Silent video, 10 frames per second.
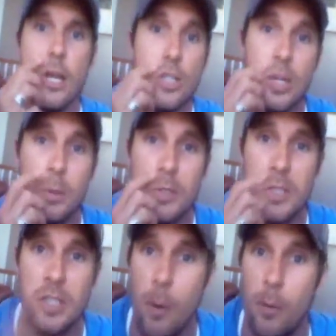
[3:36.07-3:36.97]
she would
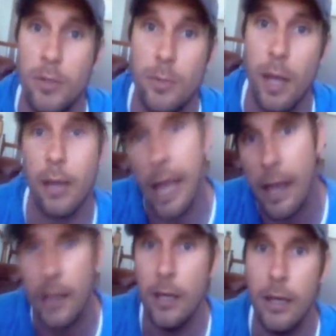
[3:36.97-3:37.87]
just come and she'd be like,
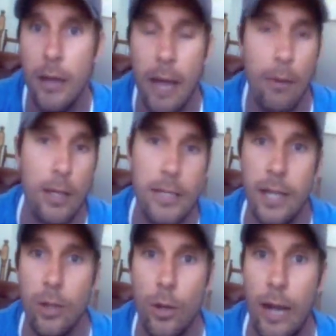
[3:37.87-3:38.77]
hey Ross, how you doing?